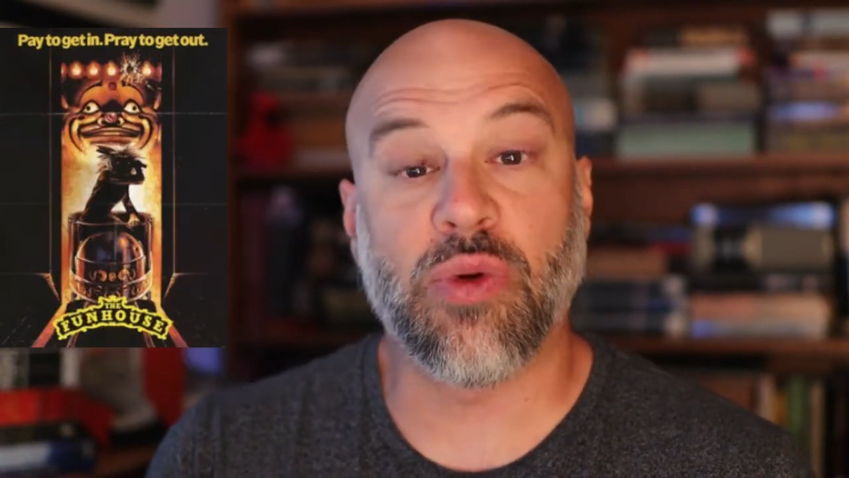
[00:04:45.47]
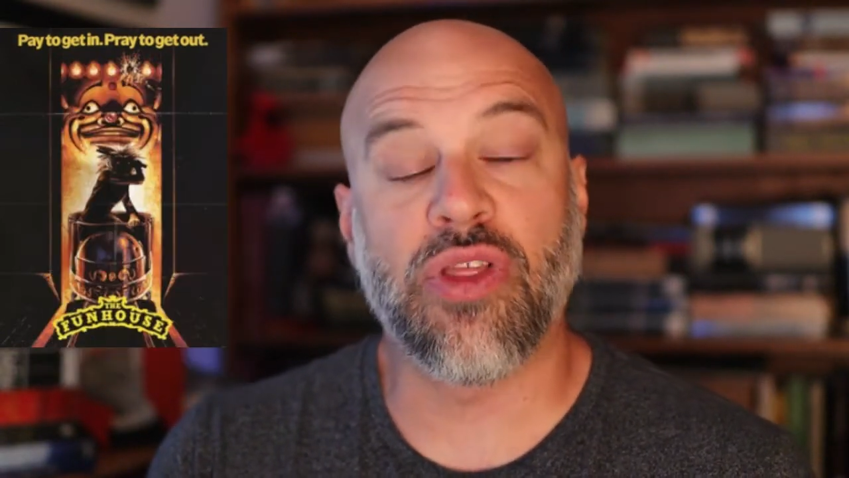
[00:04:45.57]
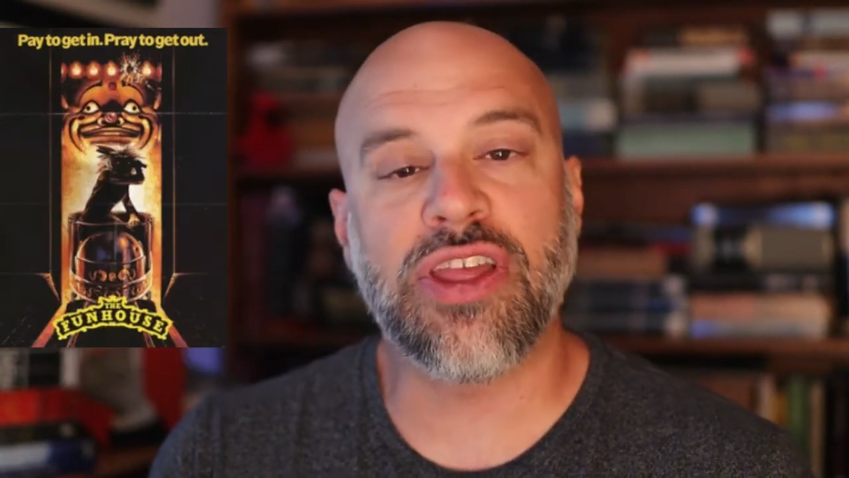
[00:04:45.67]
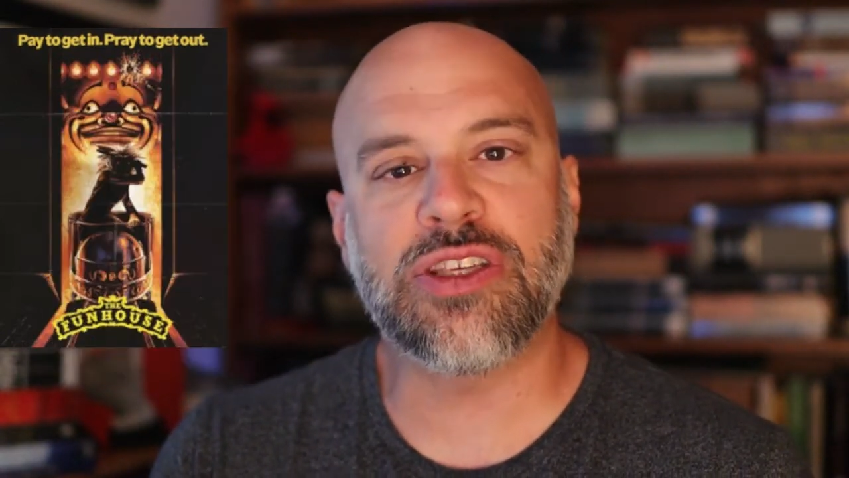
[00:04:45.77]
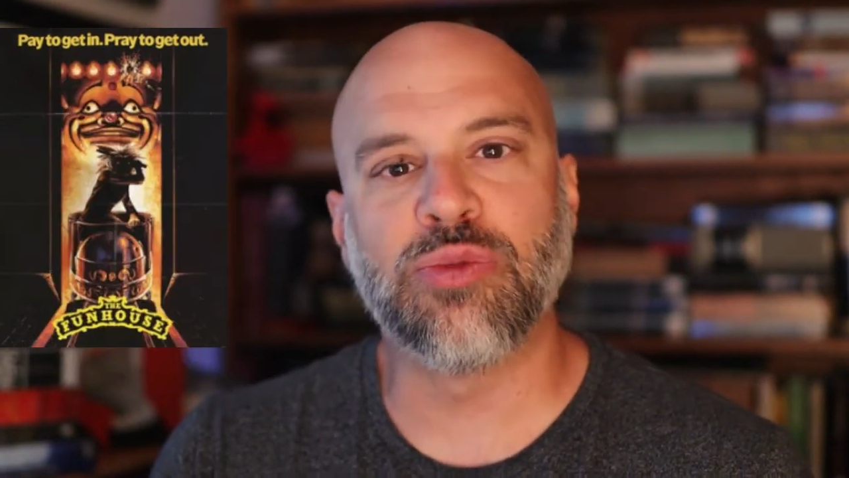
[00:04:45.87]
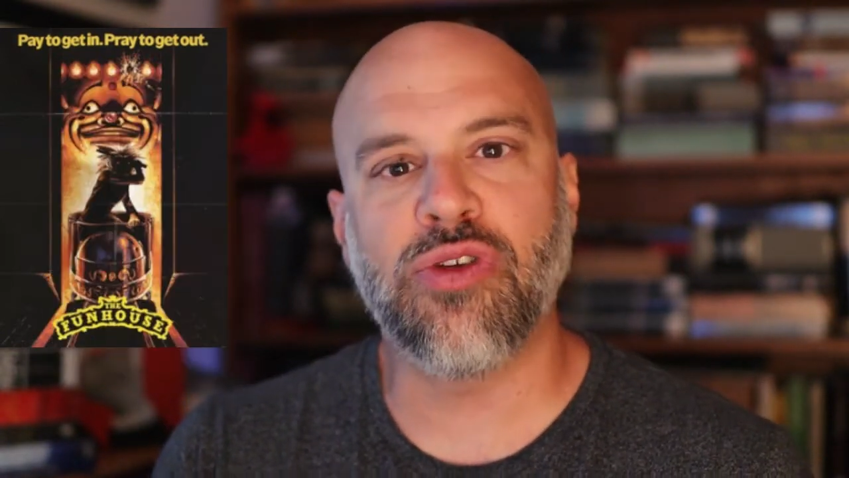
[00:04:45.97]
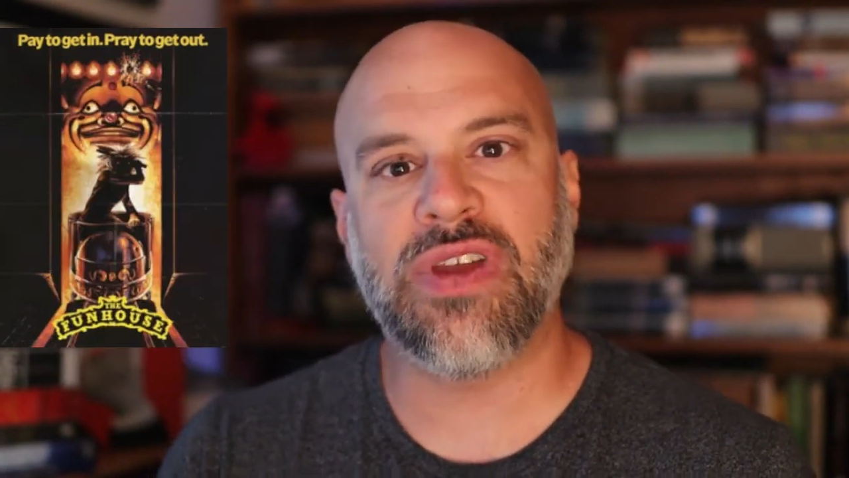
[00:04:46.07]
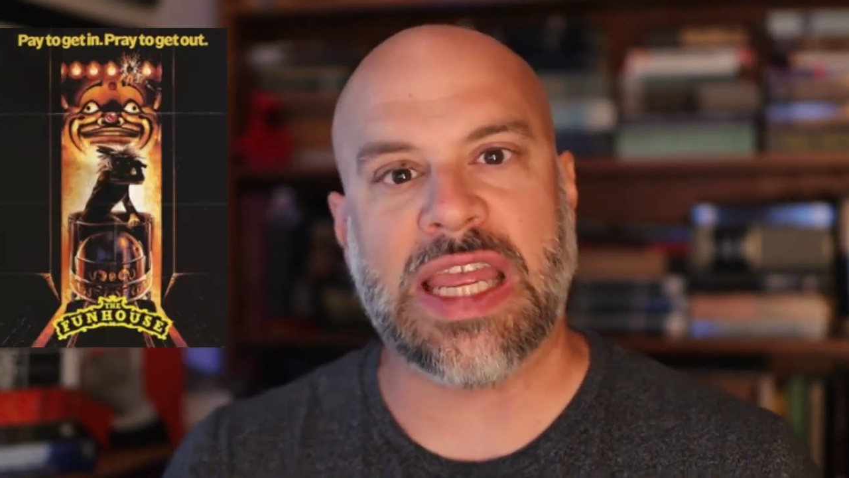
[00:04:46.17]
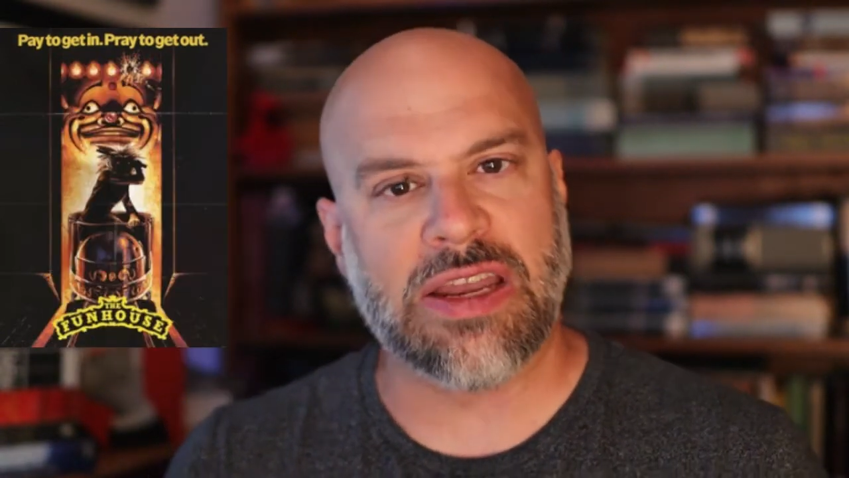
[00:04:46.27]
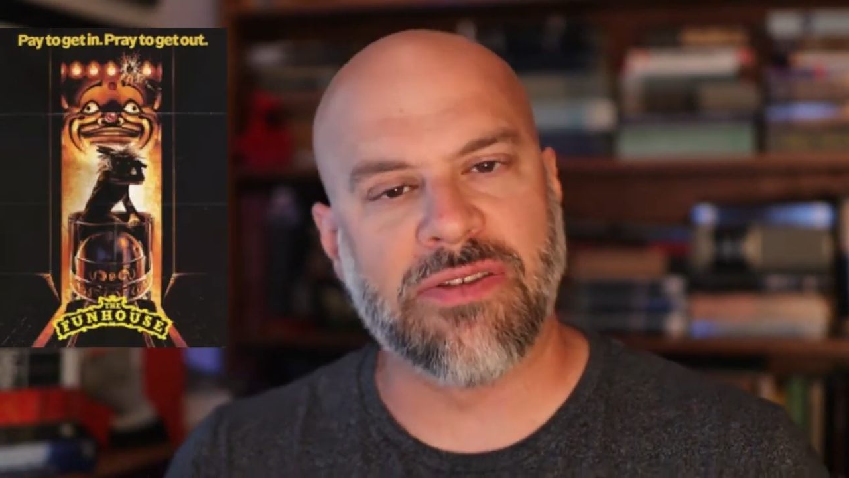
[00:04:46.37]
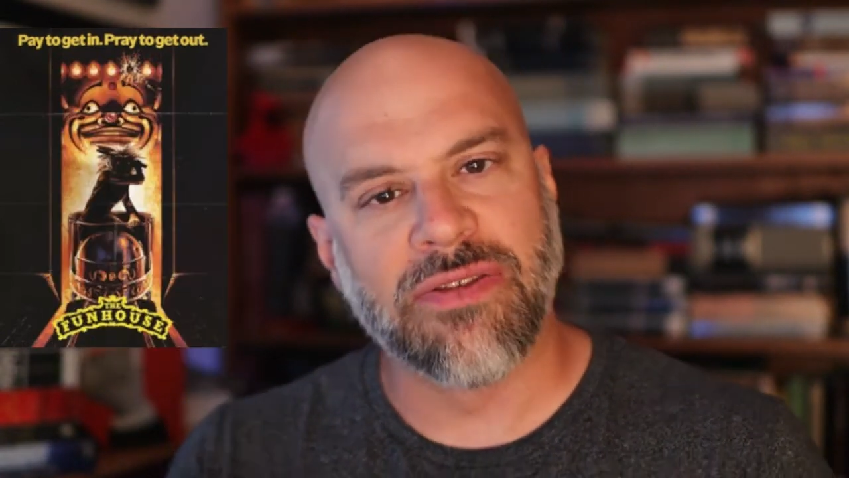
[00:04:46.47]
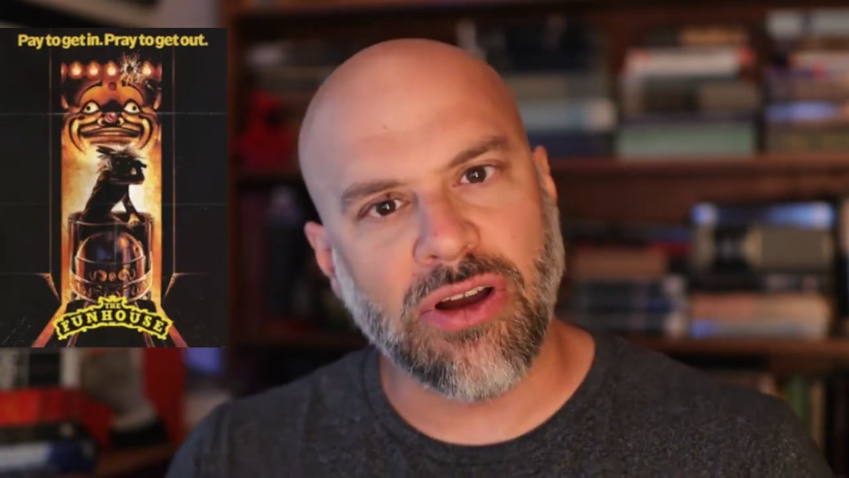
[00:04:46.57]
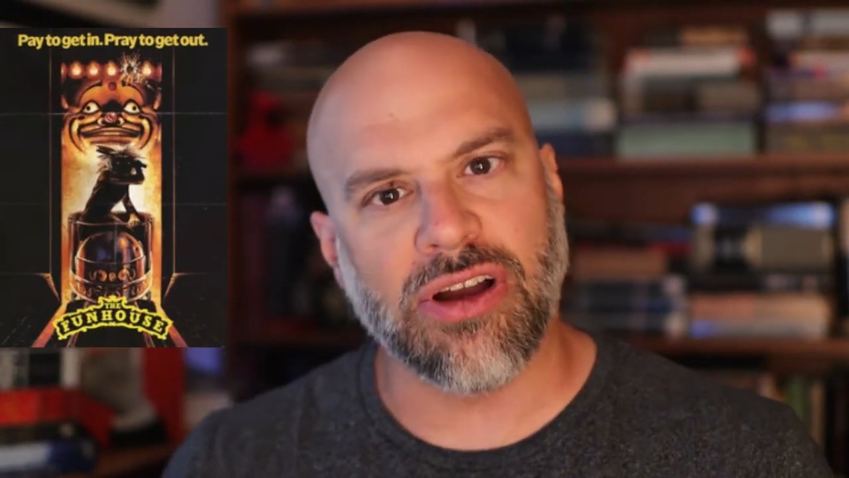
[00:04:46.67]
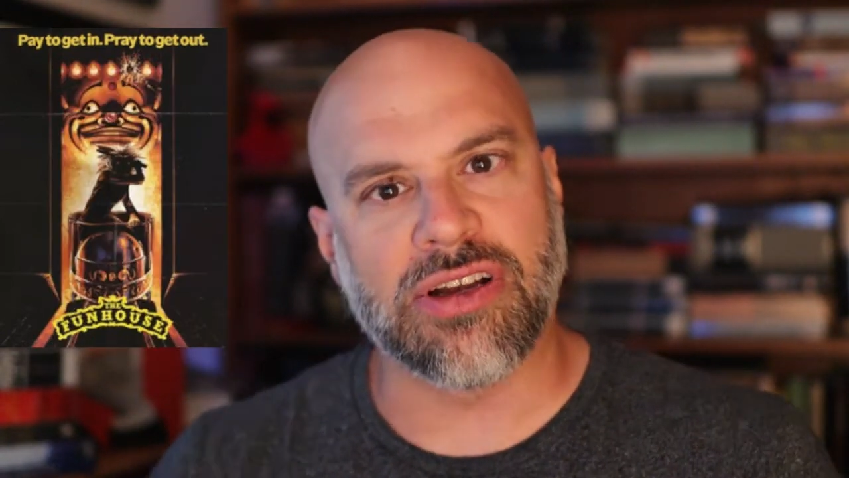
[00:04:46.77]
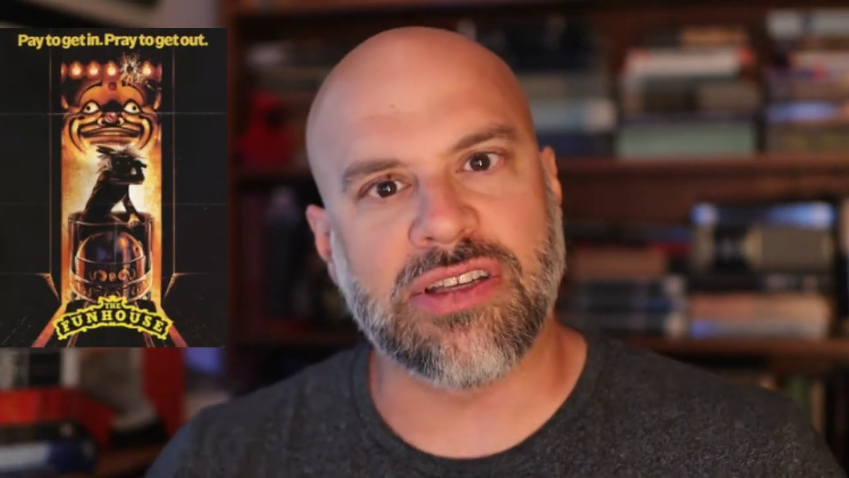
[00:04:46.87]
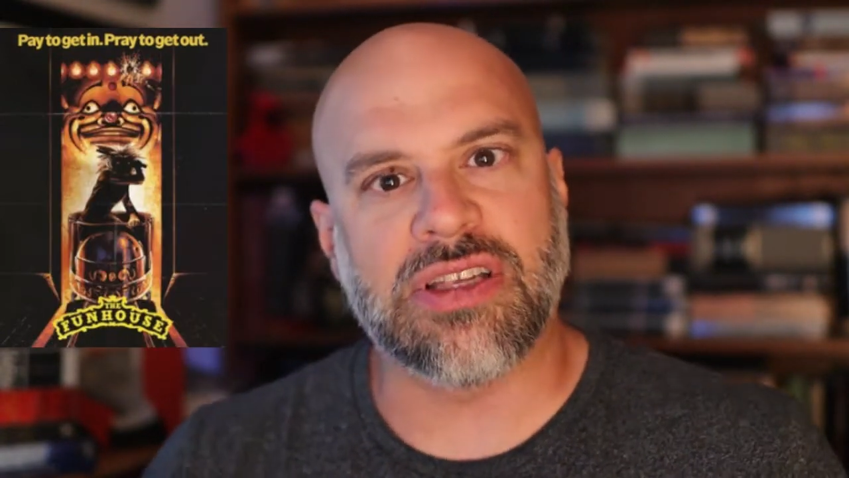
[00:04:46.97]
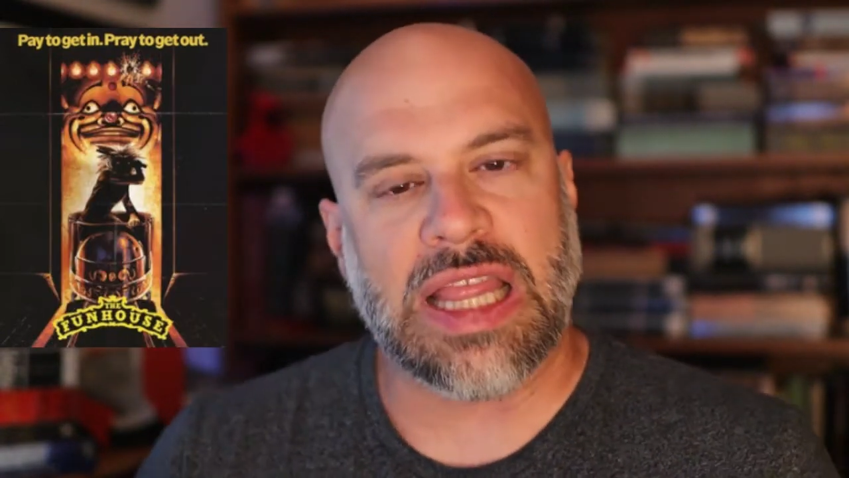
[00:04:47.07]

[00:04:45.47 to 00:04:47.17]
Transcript: Well, this movie inverts